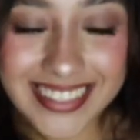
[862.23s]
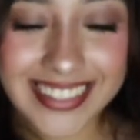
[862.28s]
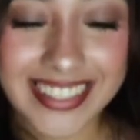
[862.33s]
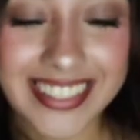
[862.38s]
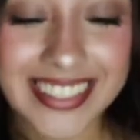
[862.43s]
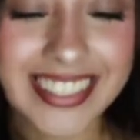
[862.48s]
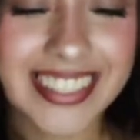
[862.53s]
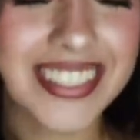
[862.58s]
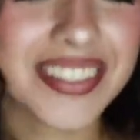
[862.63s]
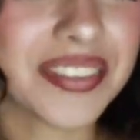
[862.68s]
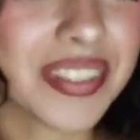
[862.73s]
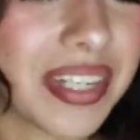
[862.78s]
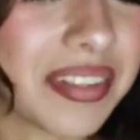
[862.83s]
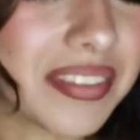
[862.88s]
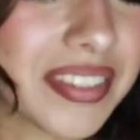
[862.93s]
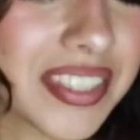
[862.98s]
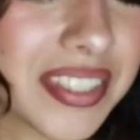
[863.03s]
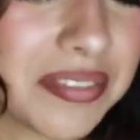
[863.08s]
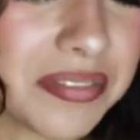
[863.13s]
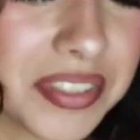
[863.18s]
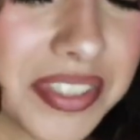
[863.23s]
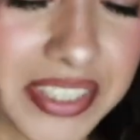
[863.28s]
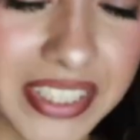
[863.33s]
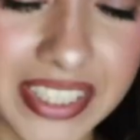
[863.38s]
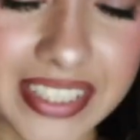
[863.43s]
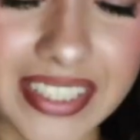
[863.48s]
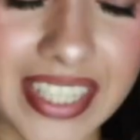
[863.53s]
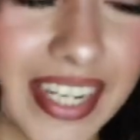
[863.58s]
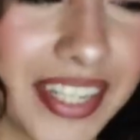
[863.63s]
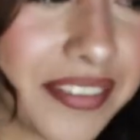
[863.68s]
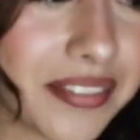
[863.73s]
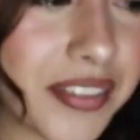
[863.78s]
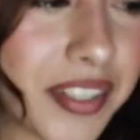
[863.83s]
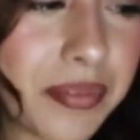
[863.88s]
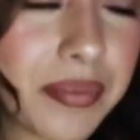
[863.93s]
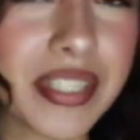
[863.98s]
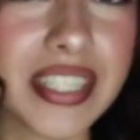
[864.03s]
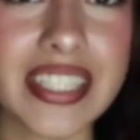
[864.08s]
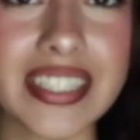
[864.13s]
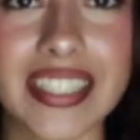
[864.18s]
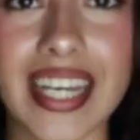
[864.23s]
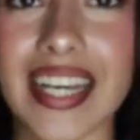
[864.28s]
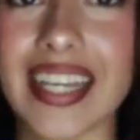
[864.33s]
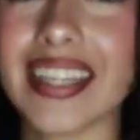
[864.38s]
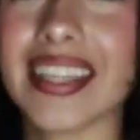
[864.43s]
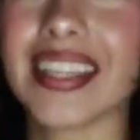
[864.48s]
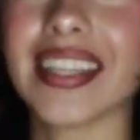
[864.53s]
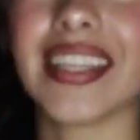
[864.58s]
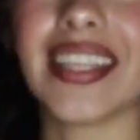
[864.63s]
this is what I was the most excited for because I